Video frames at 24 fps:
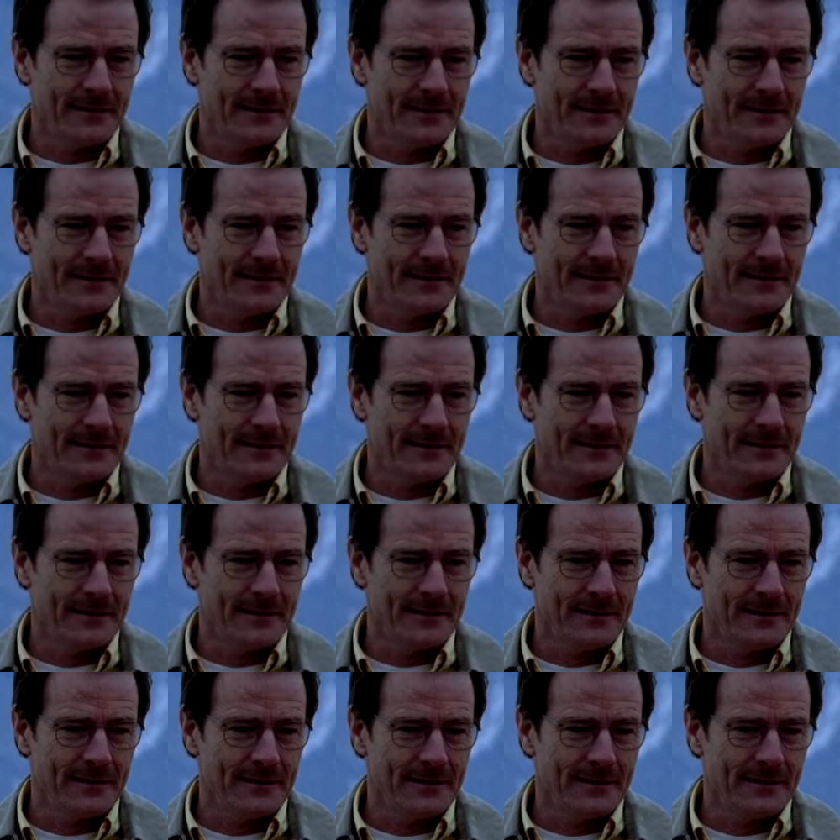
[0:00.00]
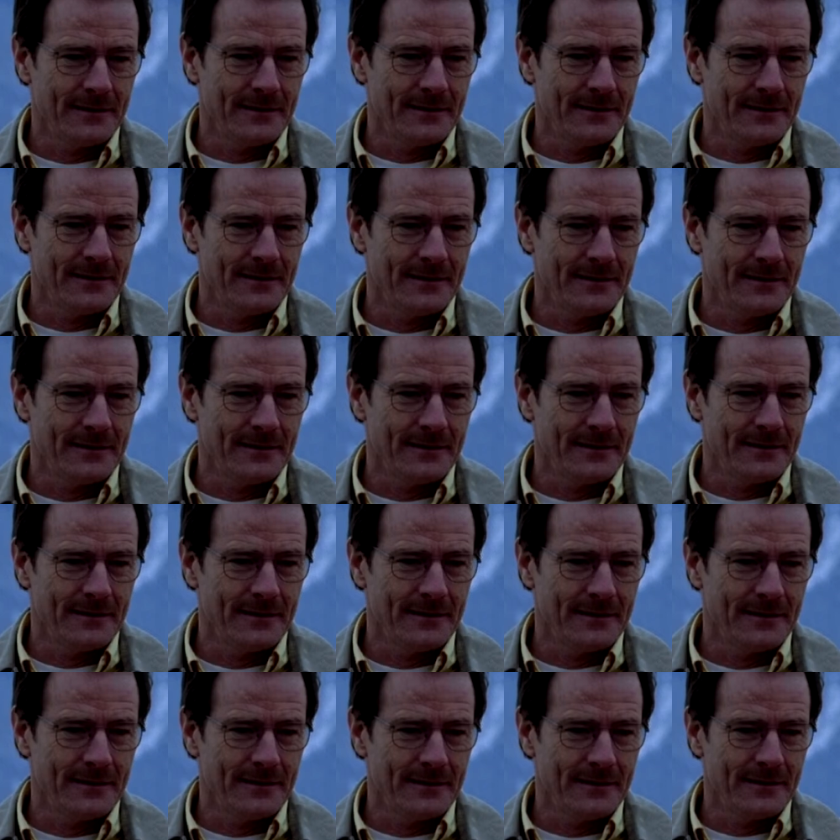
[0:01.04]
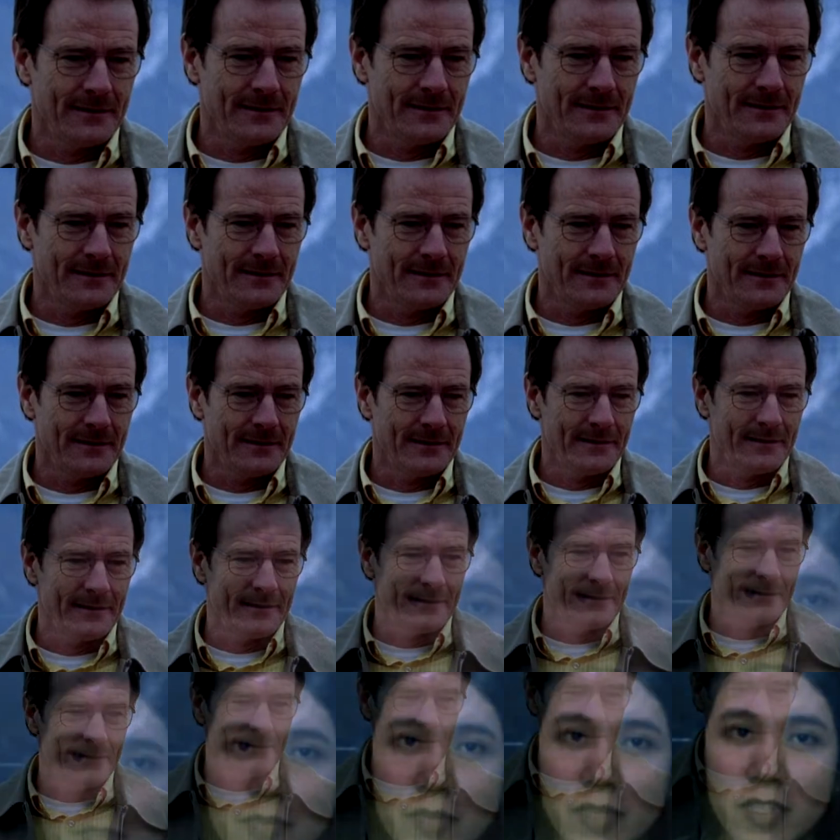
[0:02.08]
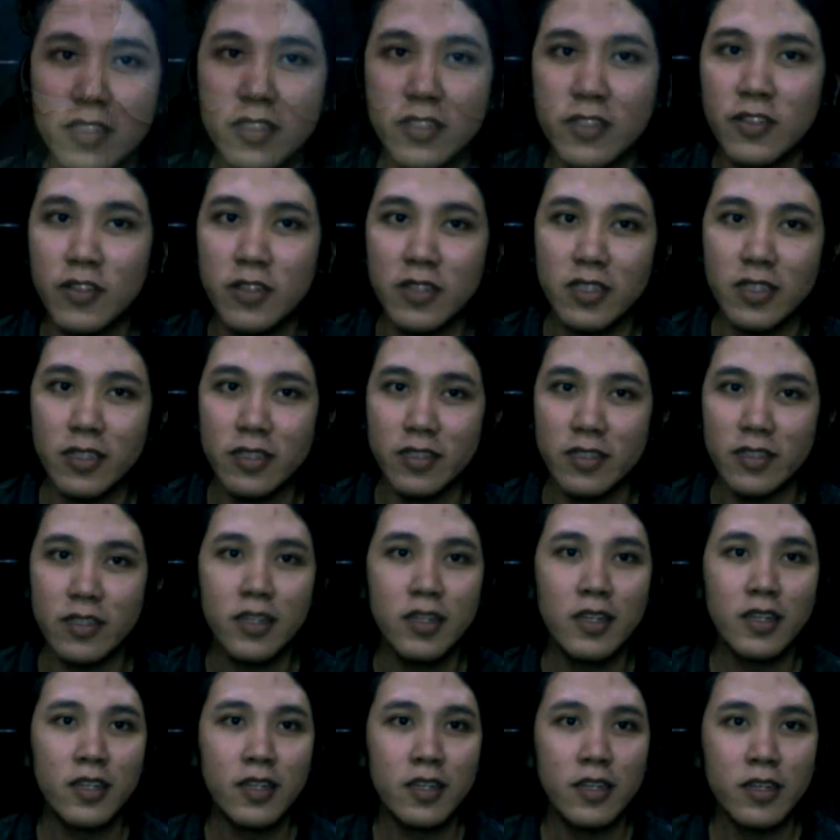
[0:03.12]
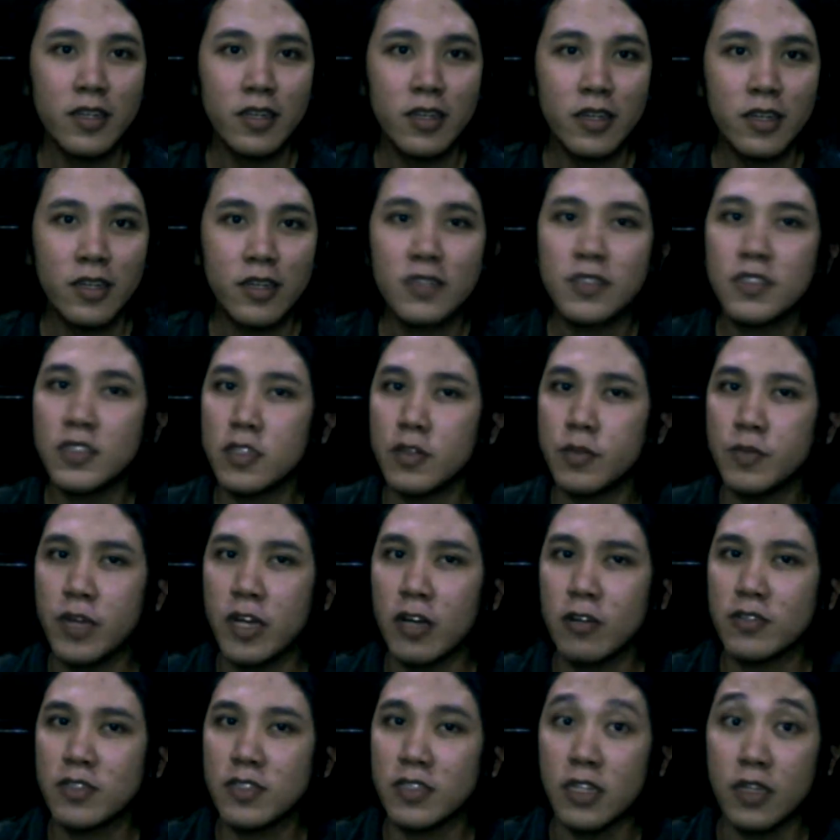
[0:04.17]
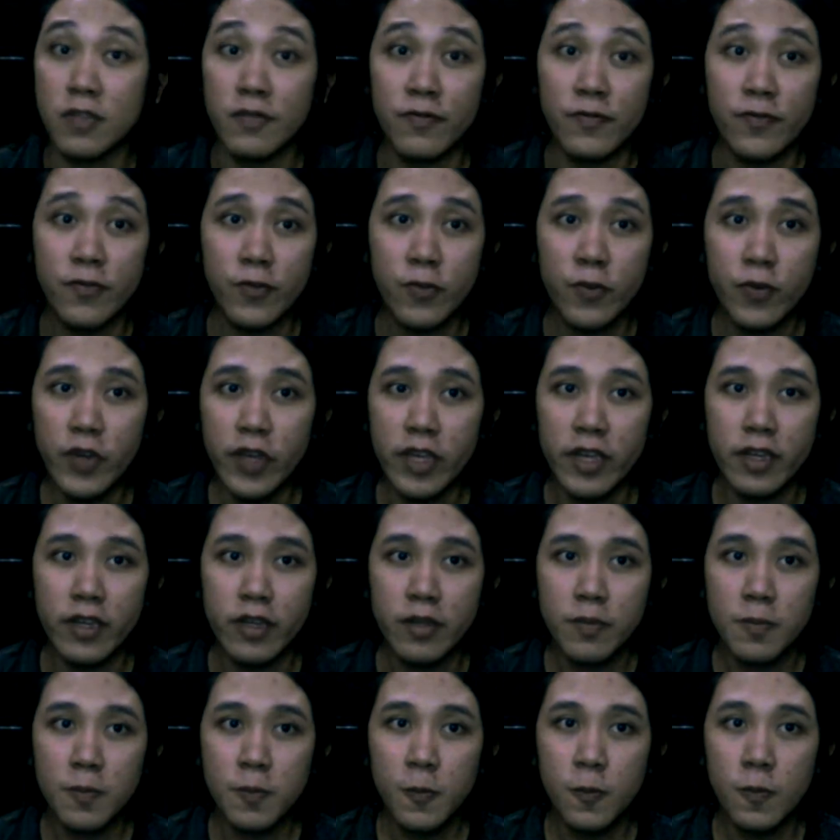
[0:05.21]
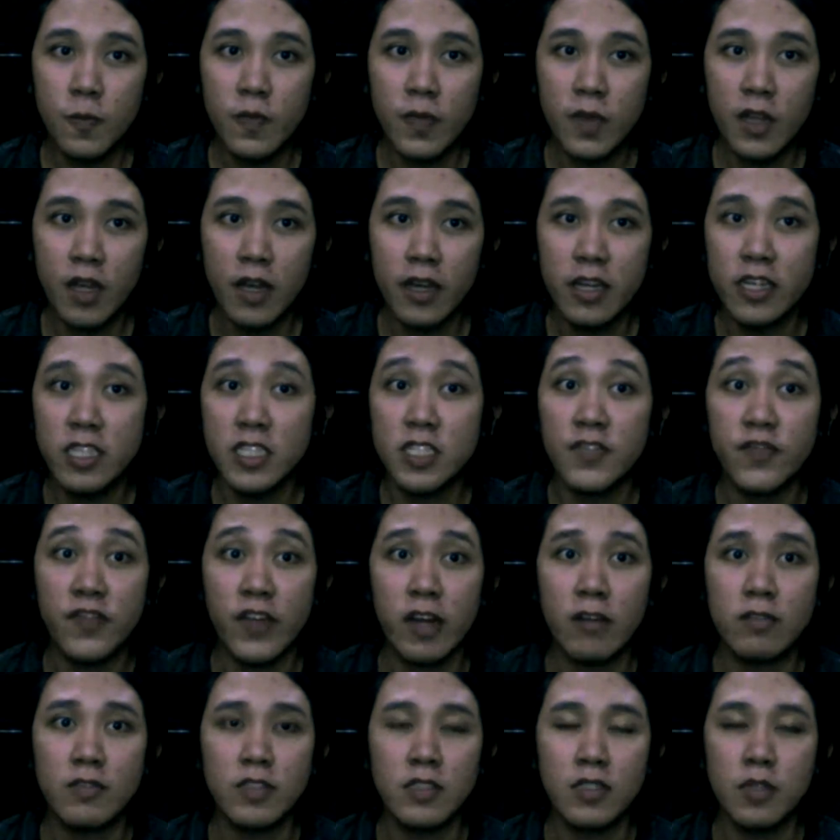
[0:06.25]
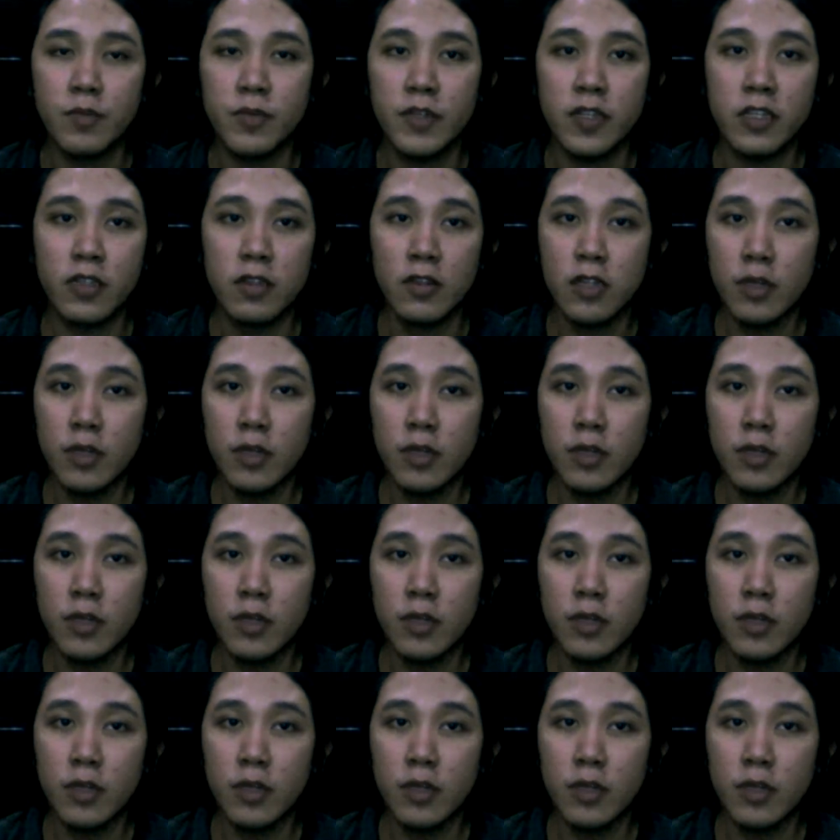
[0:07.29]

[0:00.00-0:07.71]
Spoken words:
awake, it appears like the cancer in the meth cooking has somehow set him free. He has found something